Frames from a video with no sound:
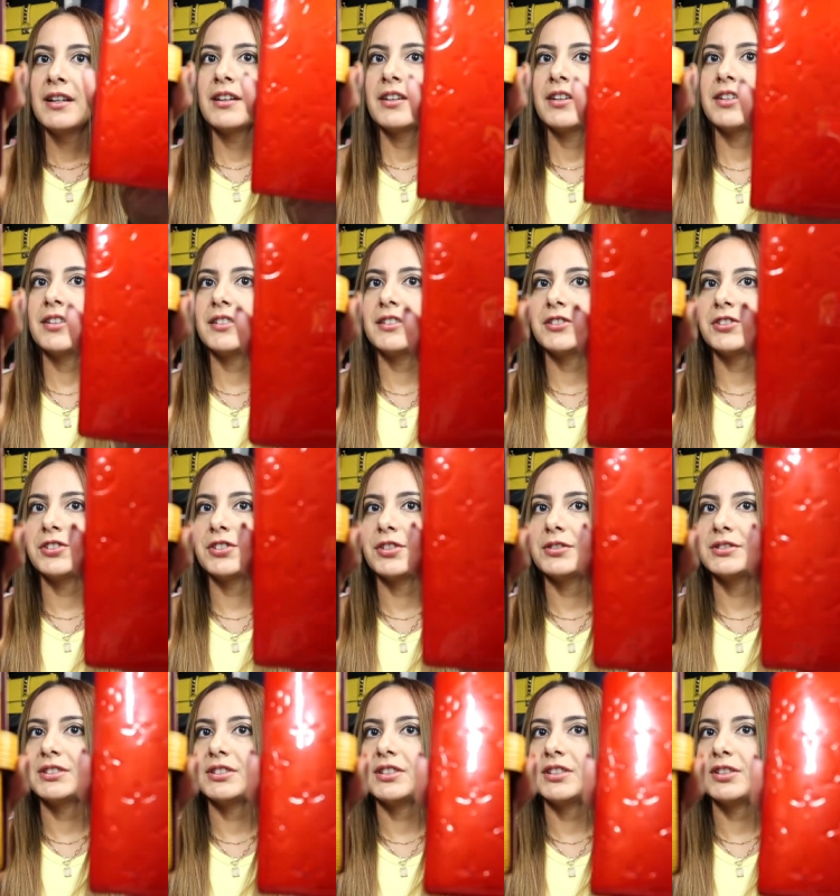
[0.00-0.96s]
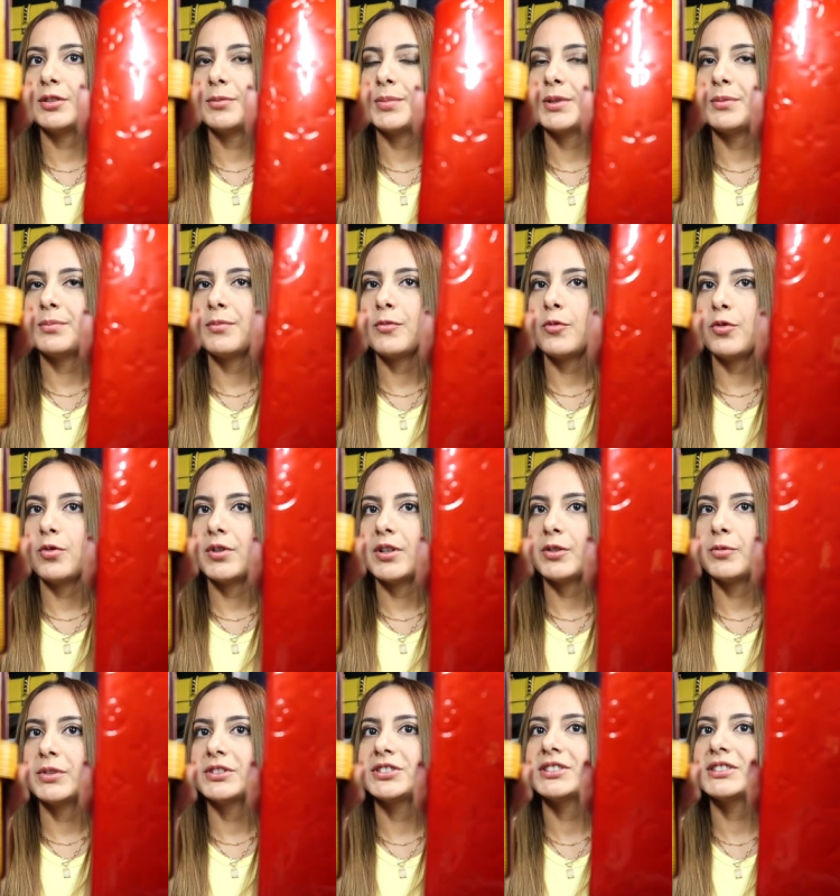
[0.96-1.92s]
Hers shows a little bit
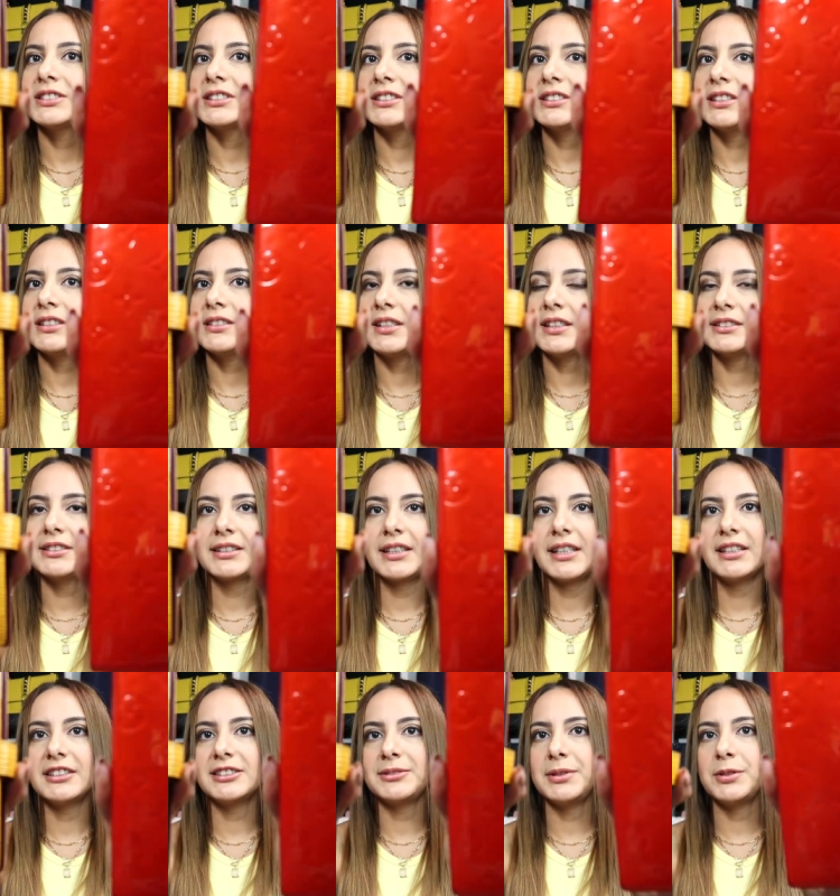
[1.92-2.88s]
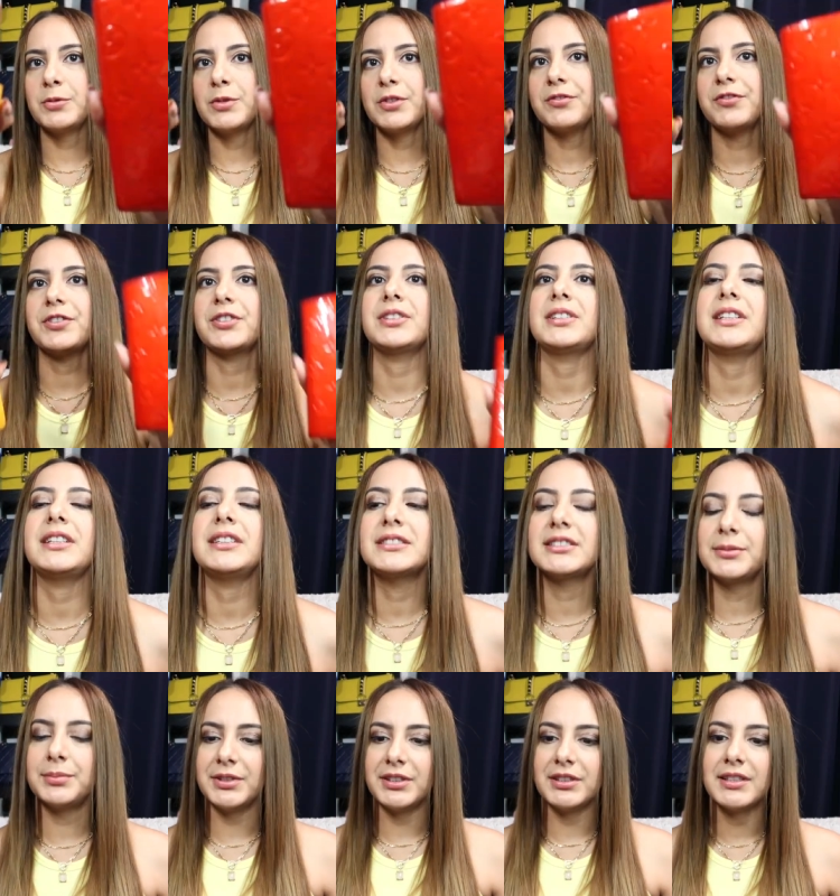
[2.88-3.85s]
more, which is the thing that scares me with Vernis
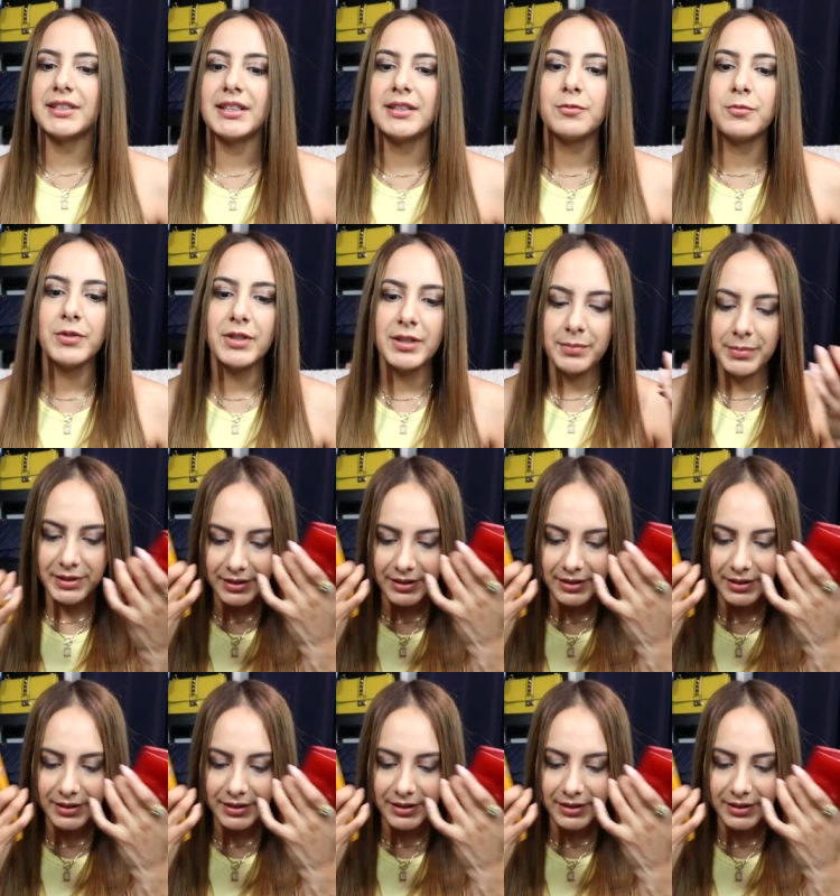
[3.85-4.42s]
to begin with,